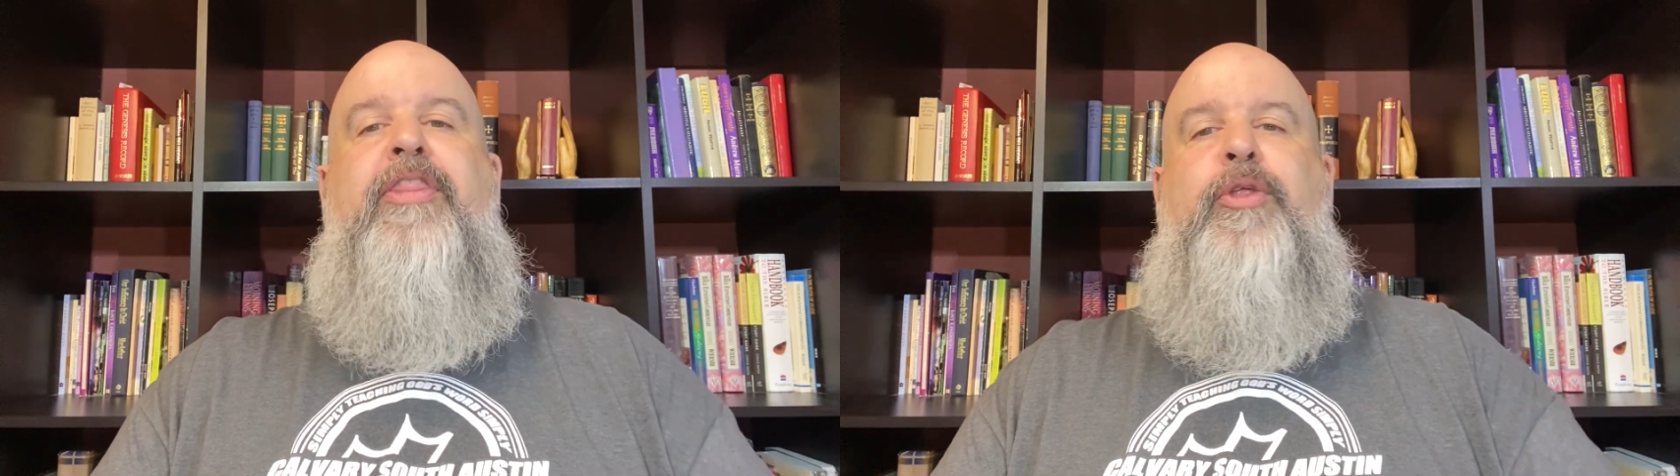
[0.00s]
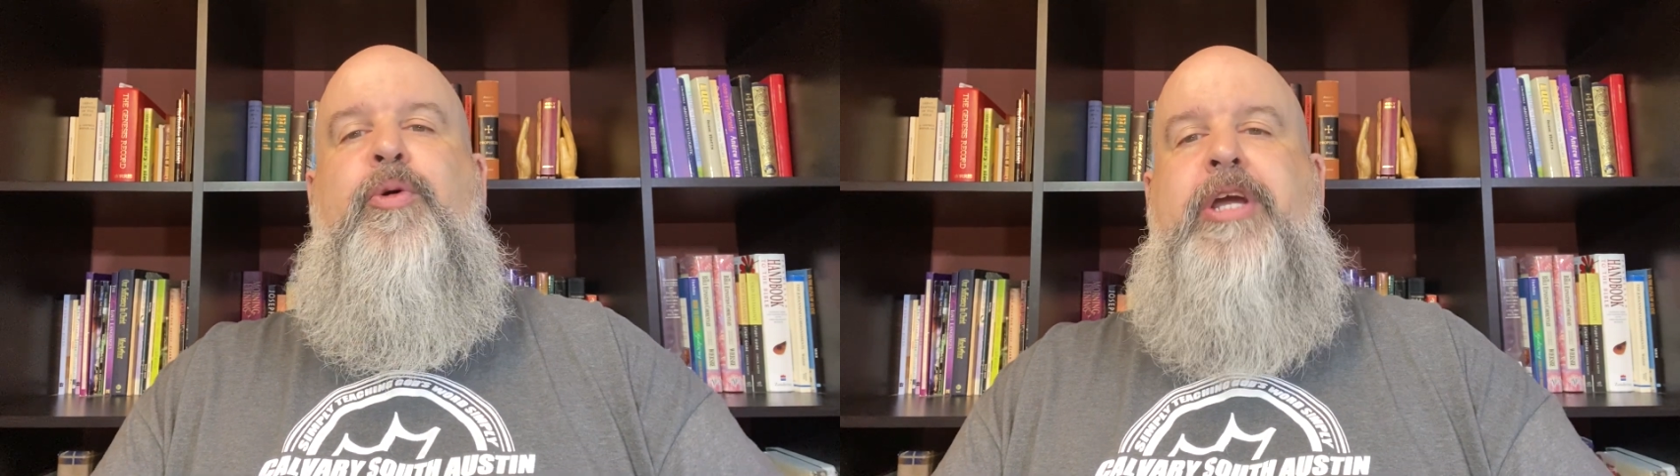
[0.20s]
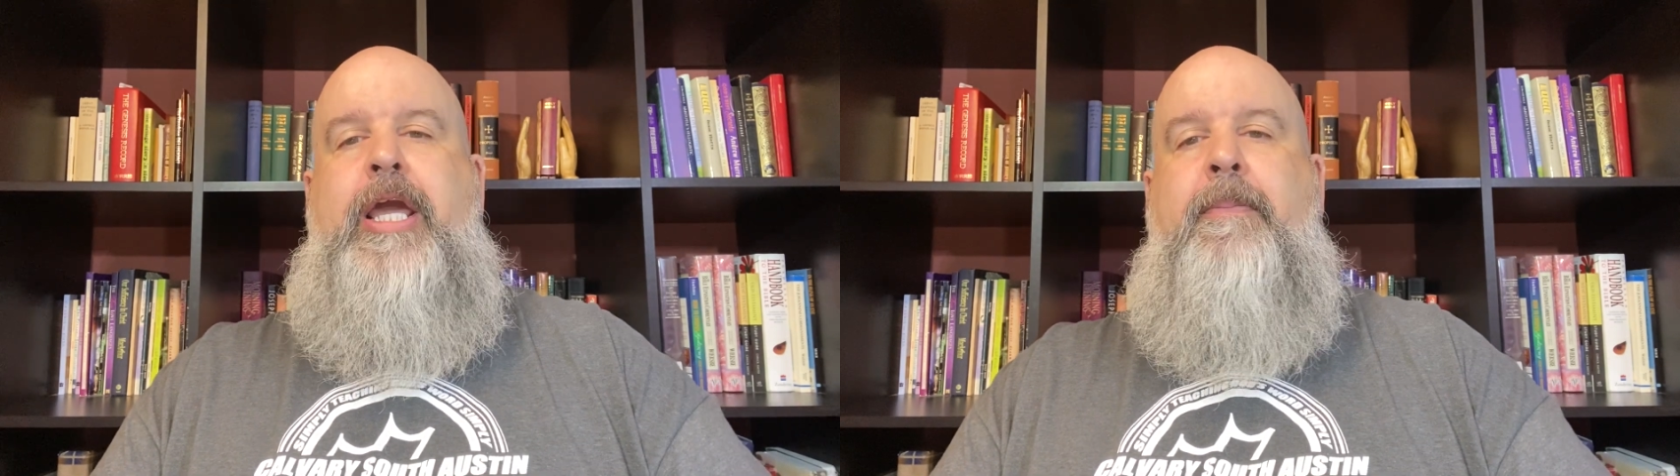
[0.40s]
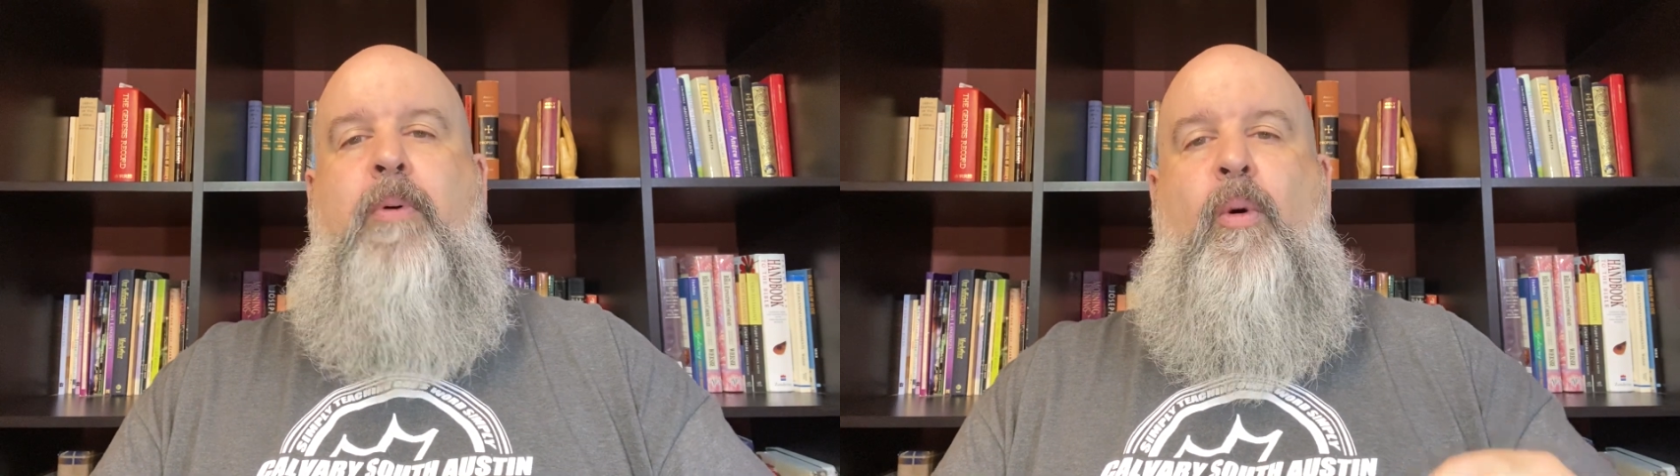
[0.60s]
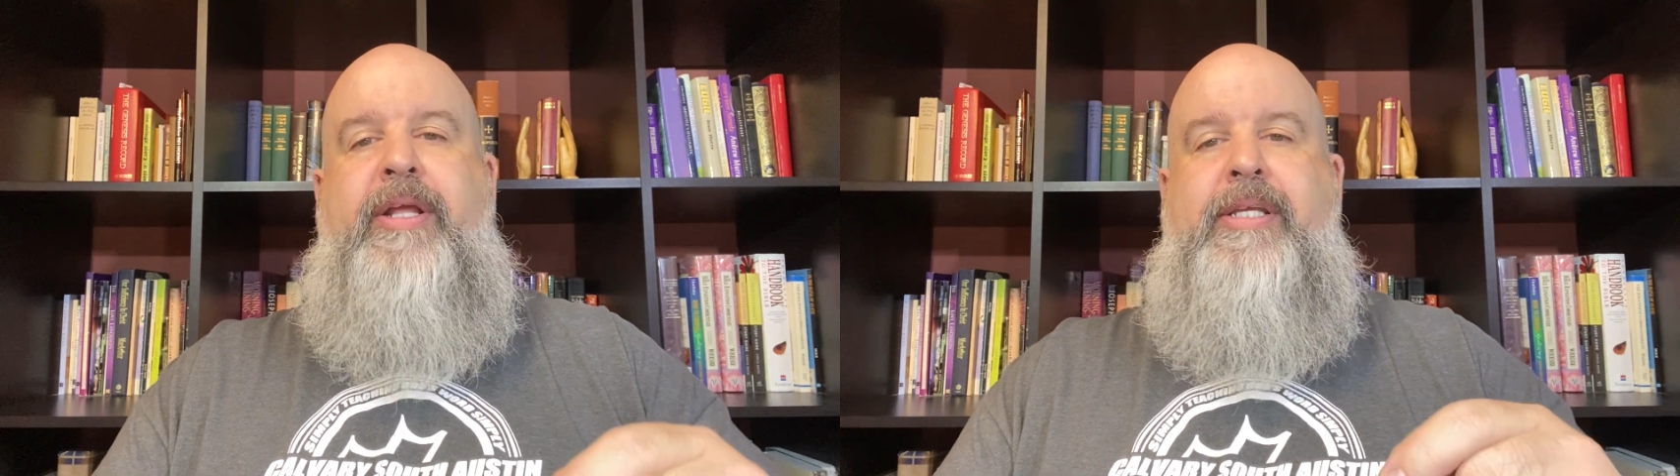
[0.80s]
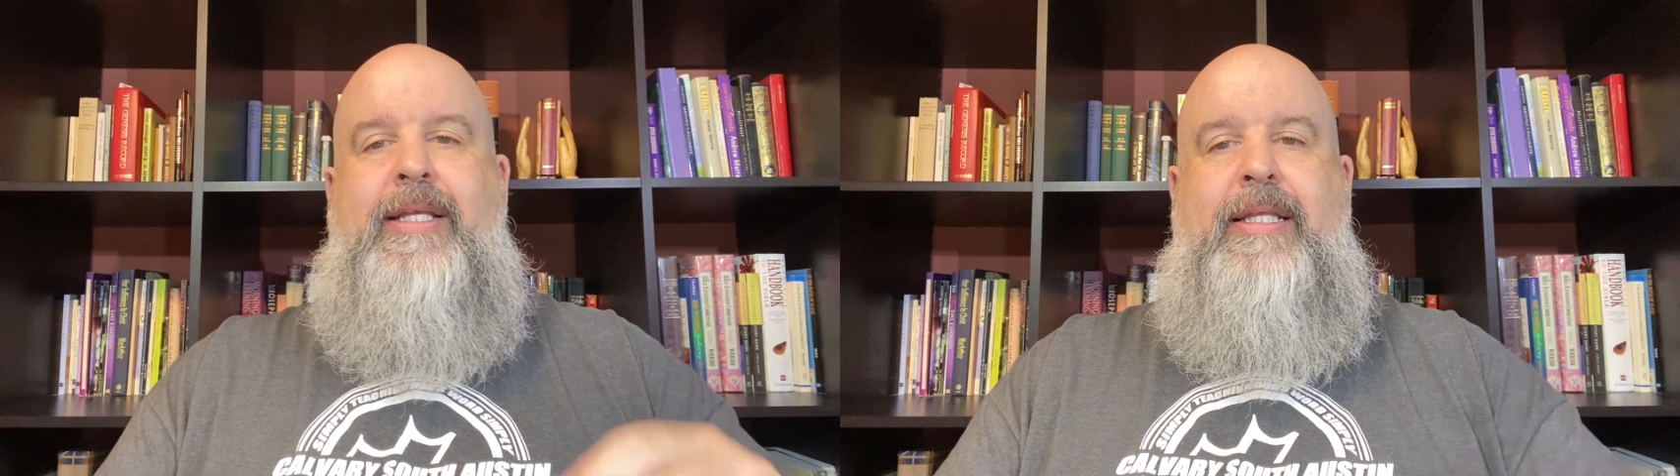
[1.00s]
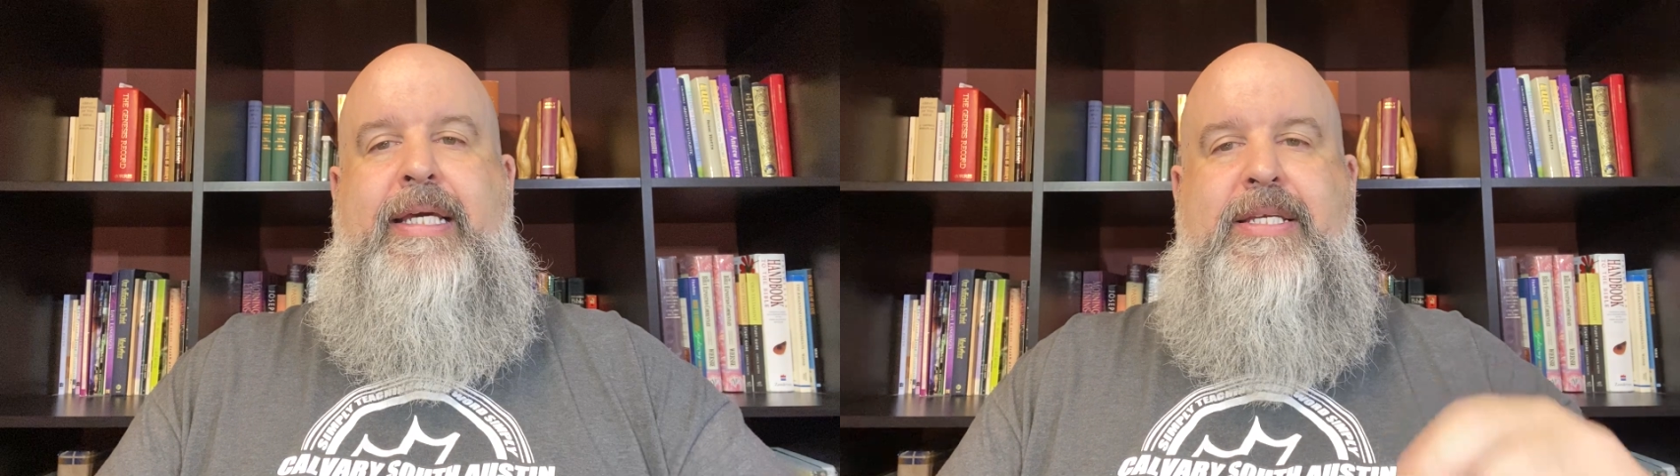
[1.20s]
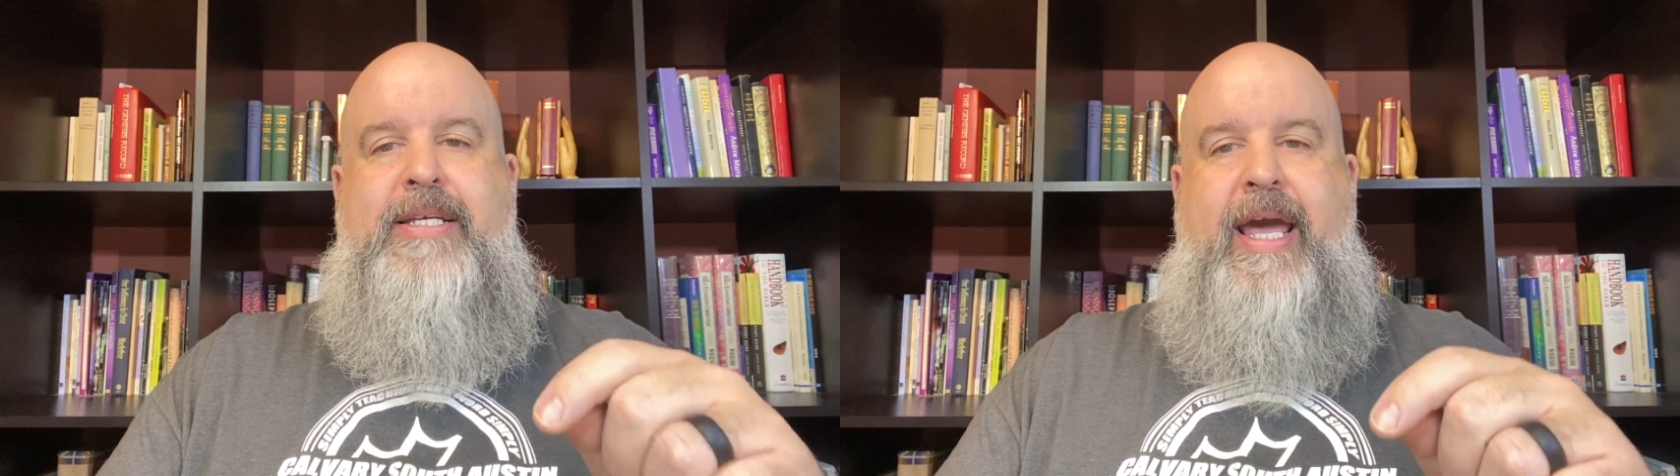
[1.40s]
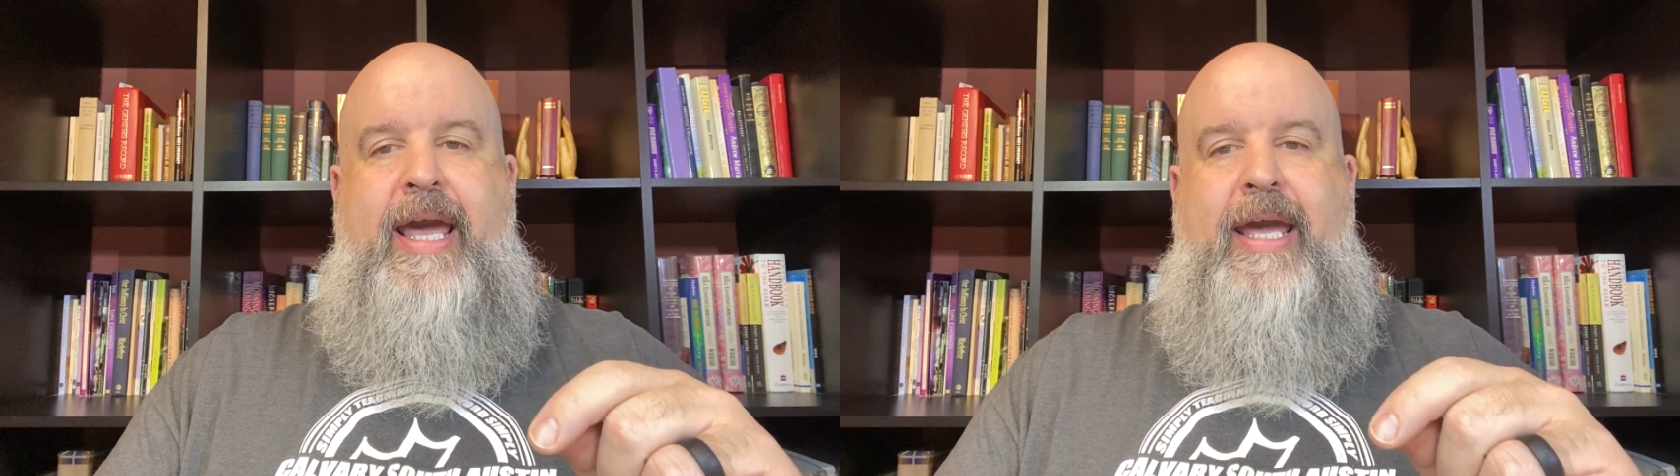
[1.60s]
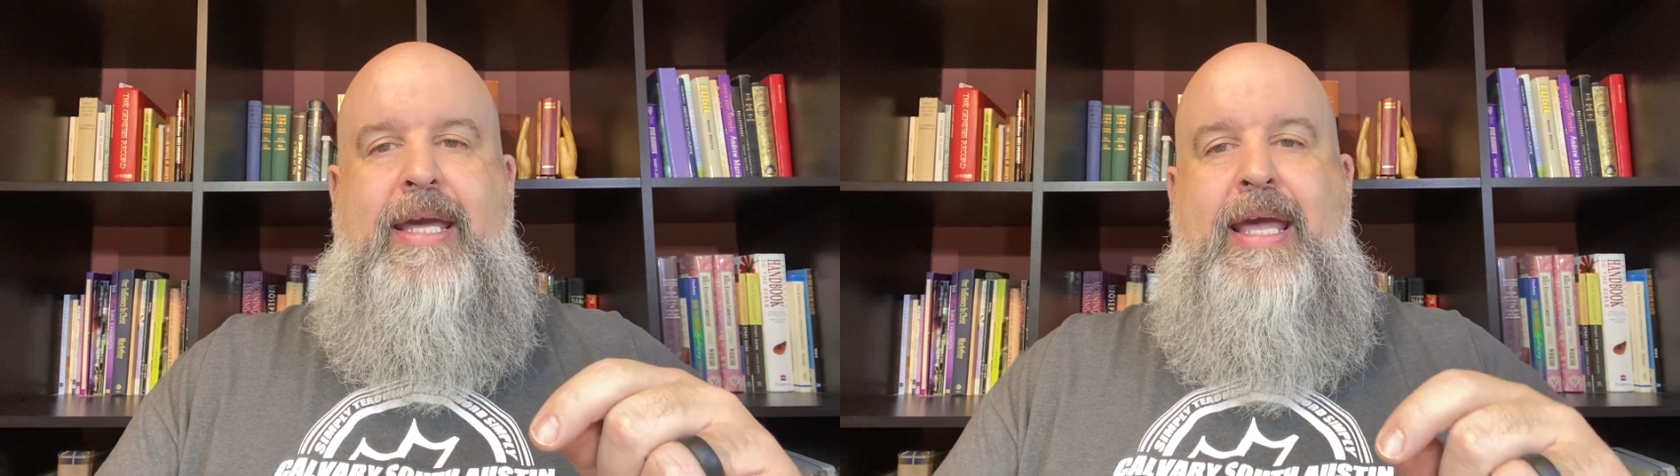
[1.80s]
three pointedly
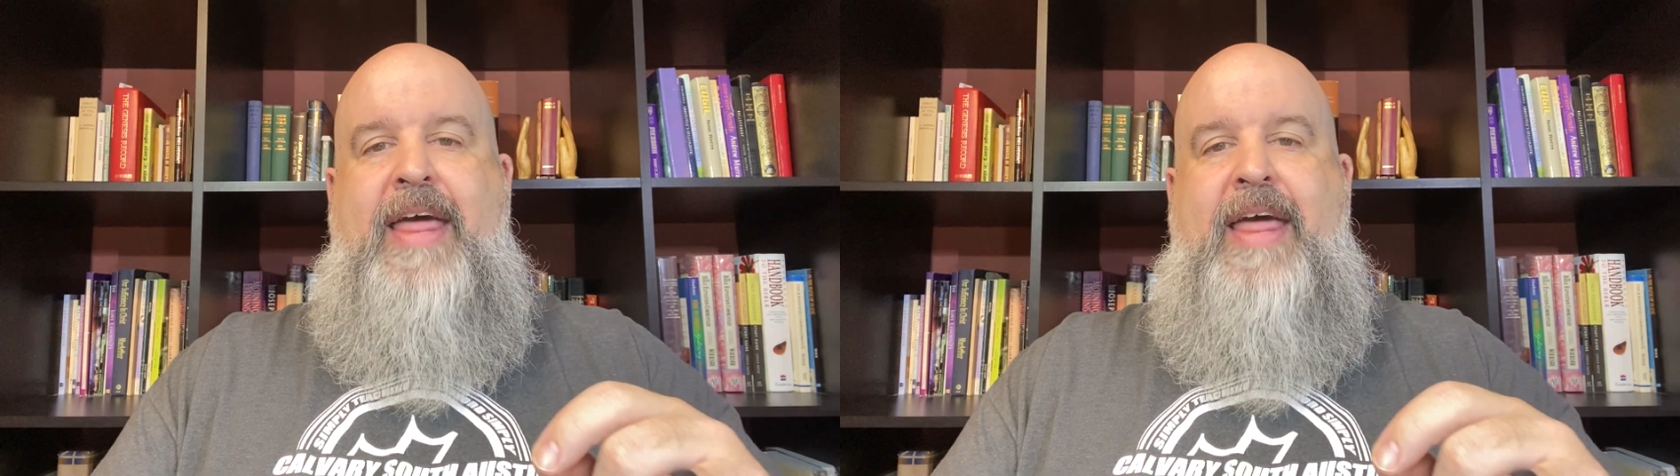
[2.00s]
say